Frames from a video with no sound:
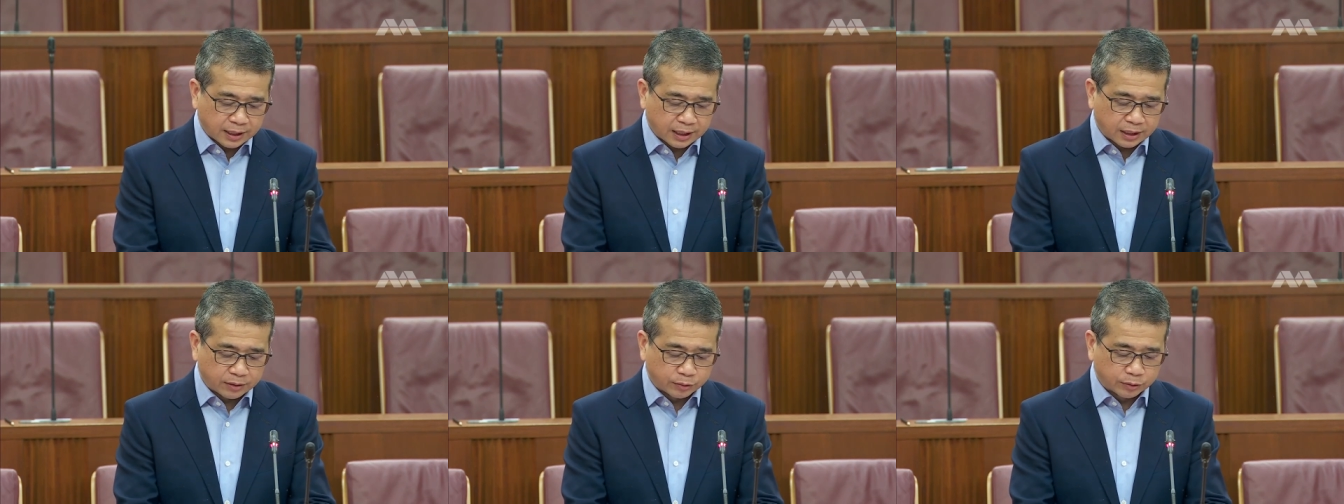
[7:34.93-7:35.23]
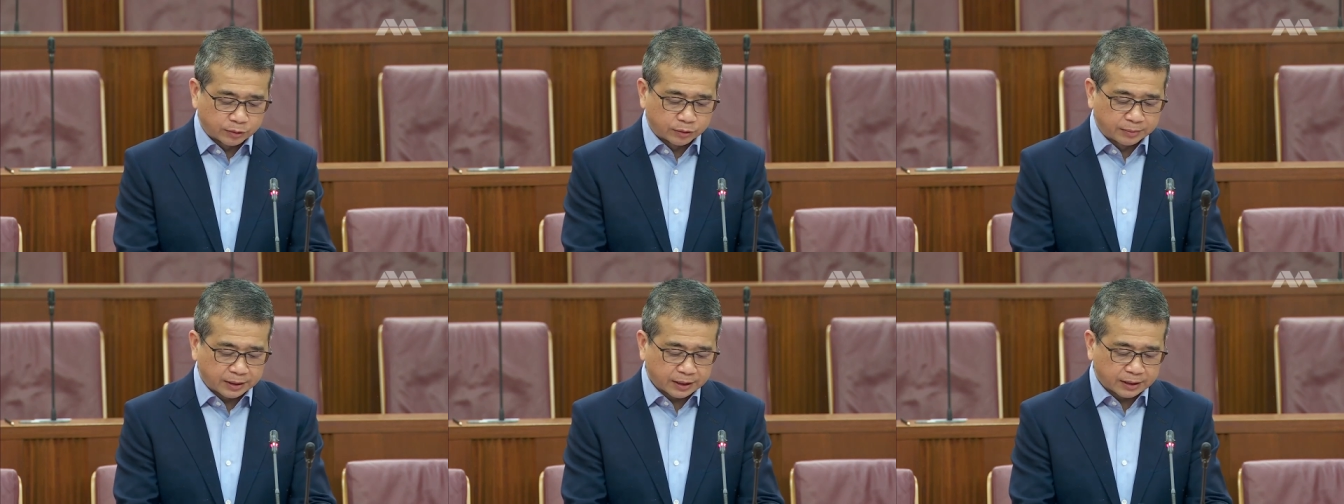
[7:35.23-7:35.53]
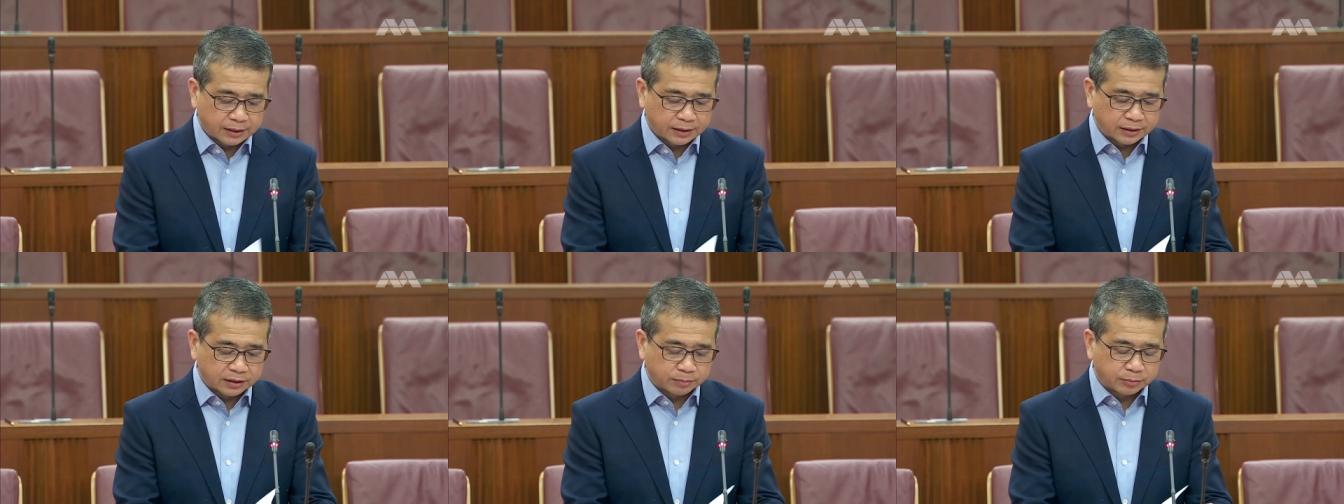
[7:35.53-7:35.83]
and we will
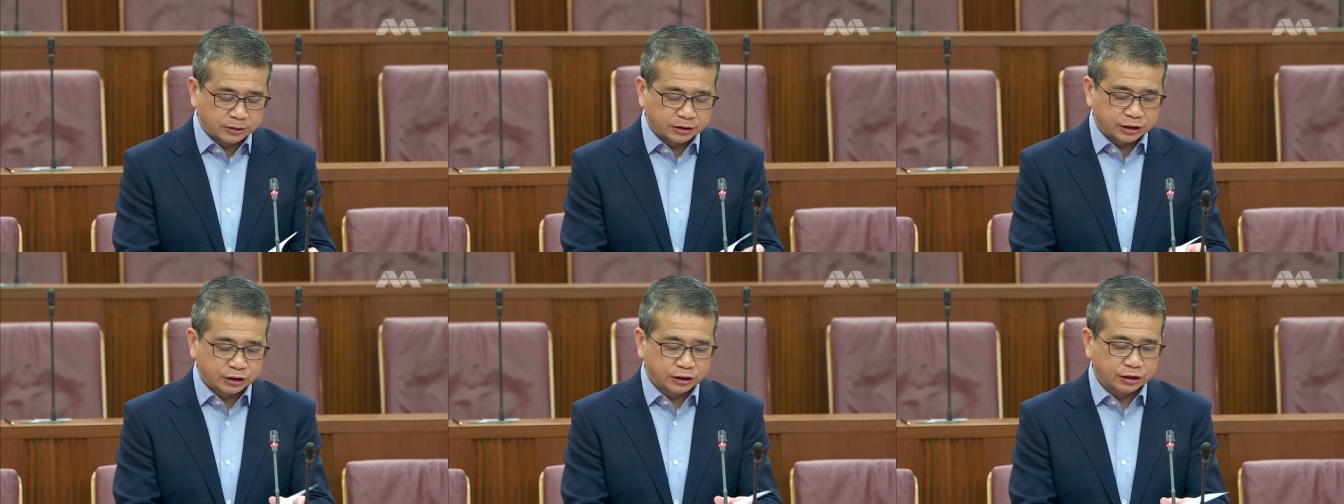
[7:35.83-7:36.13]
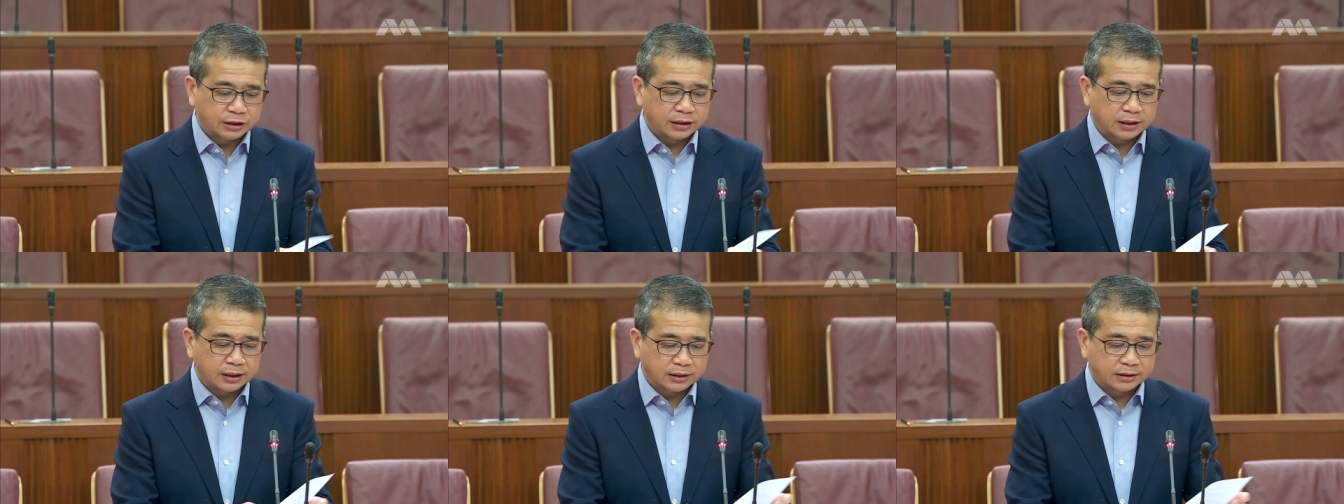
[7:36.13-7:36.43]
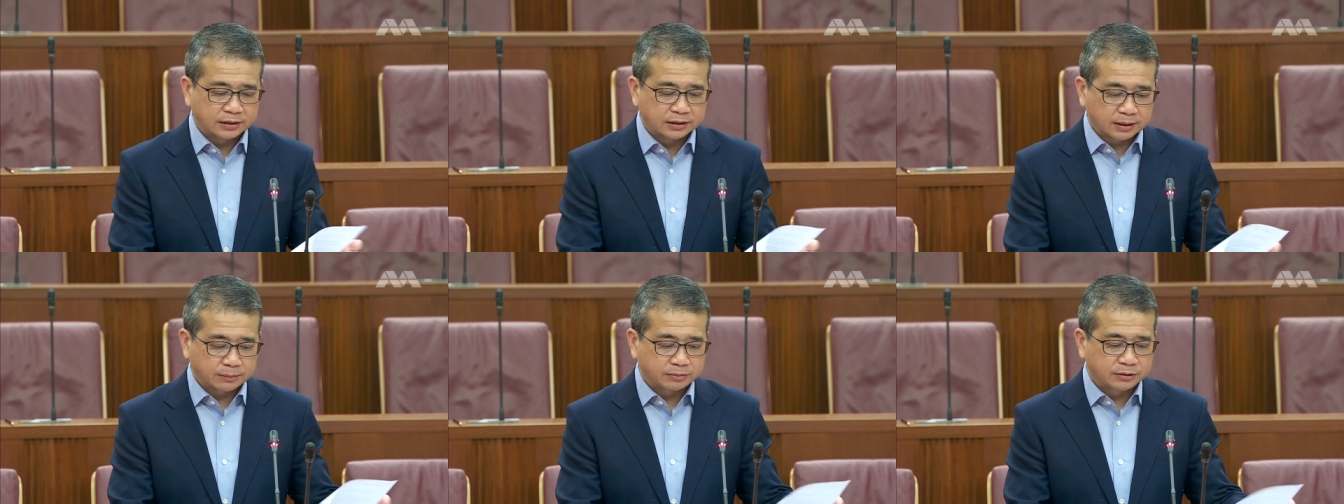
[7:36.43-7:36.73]
make clear the position
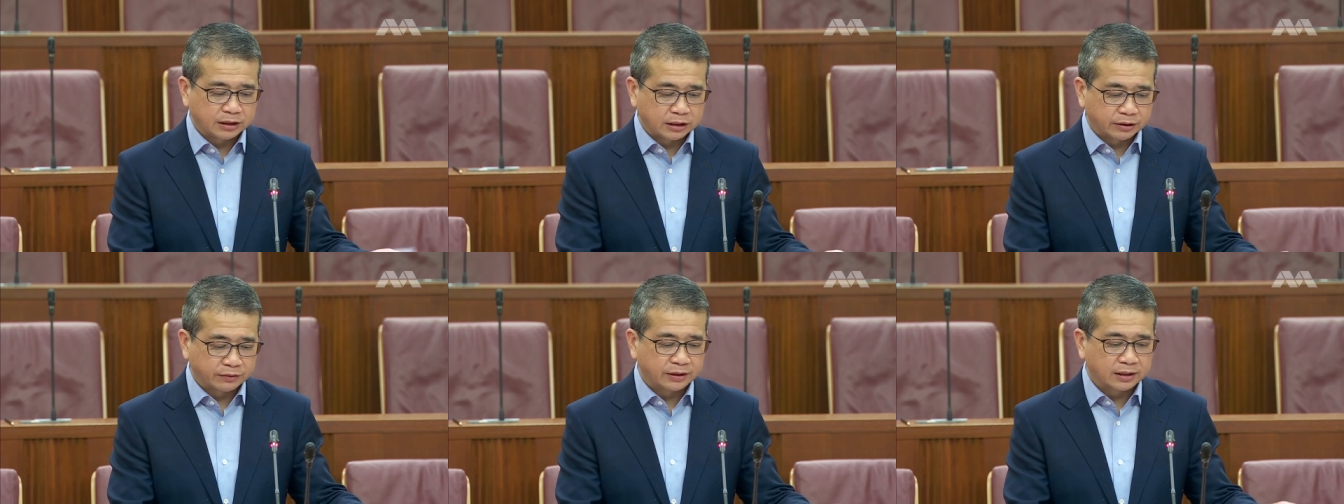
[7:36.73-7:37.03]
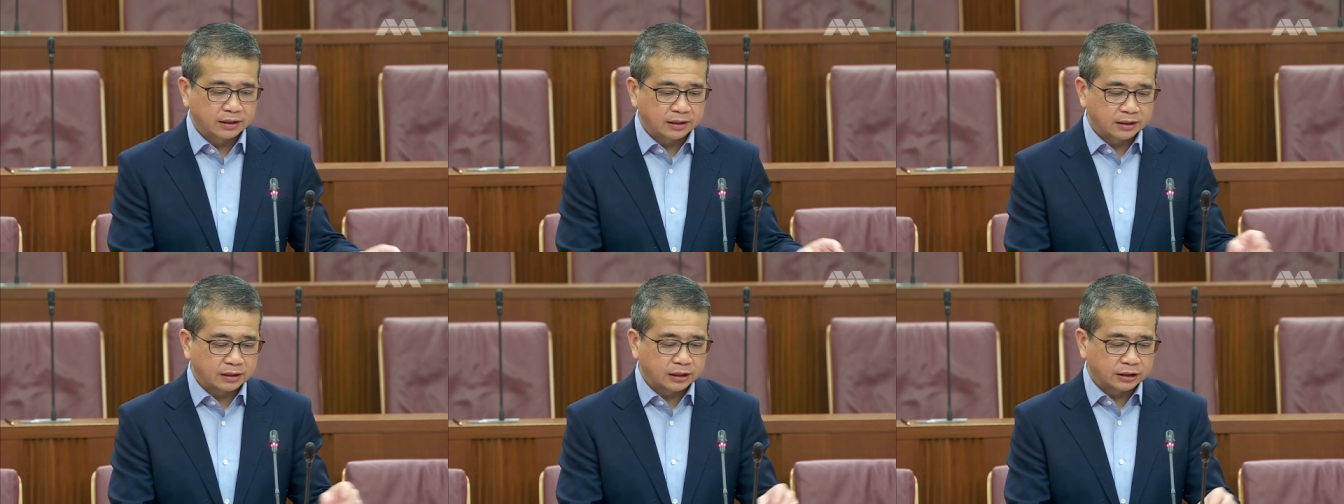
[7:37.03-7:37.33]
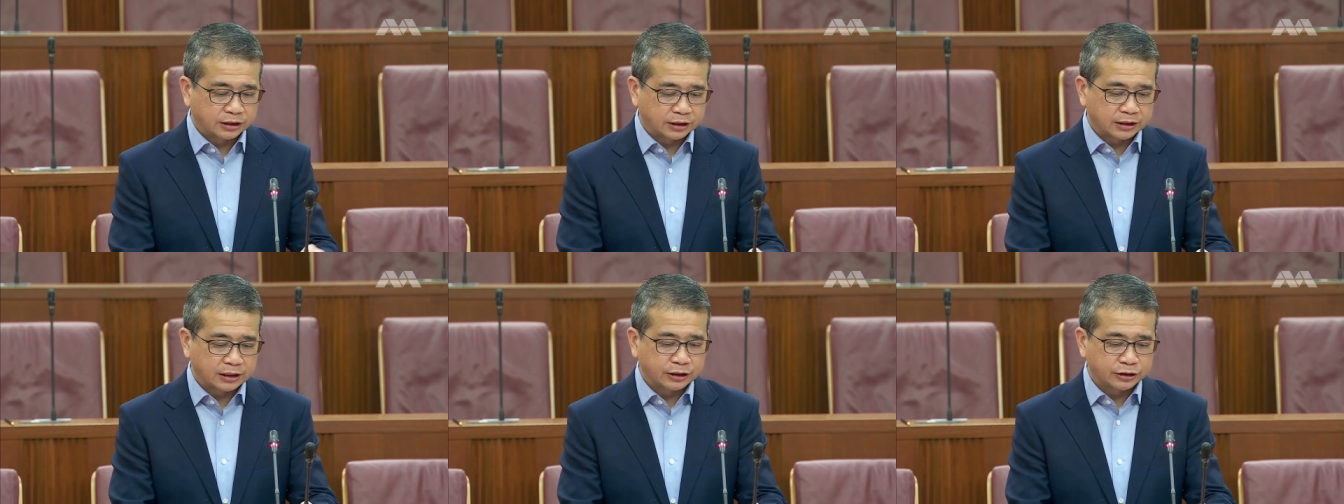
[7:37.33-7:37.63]
in subsidiary
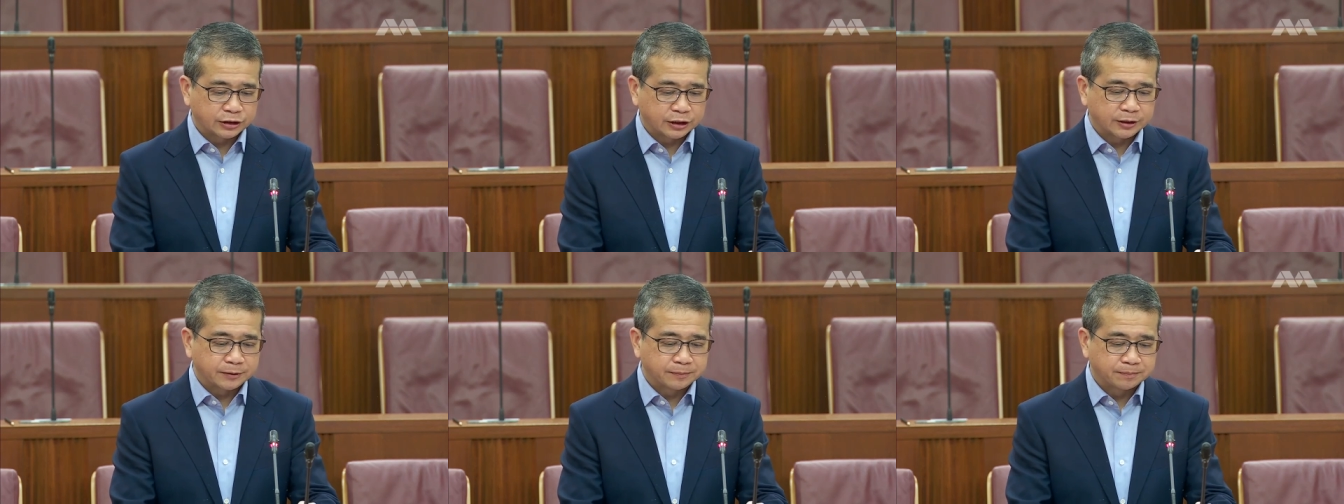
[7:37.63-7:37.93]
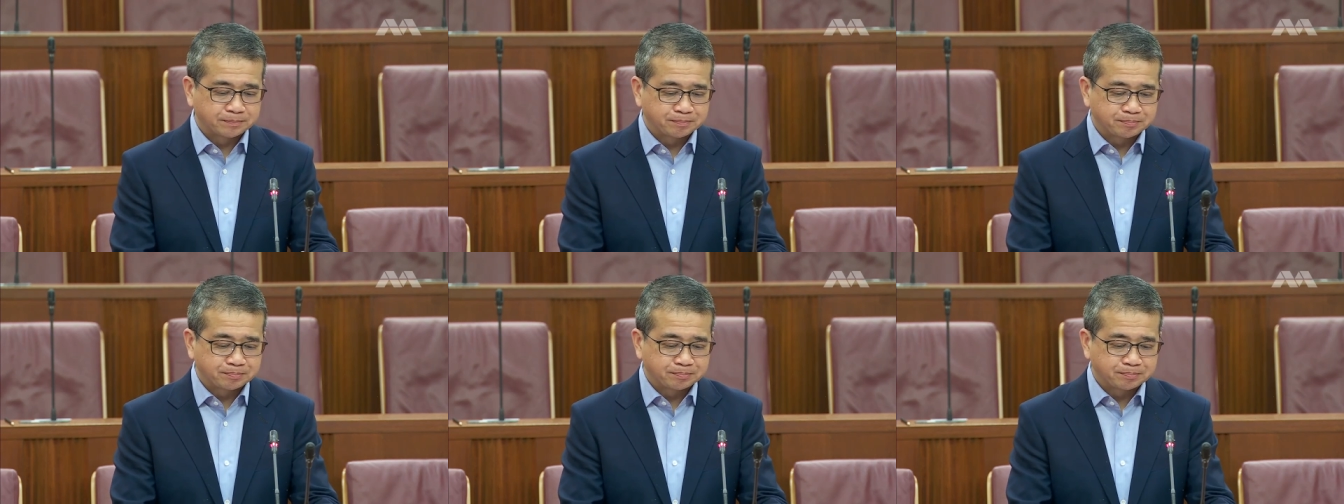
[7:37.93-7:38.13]
legislation.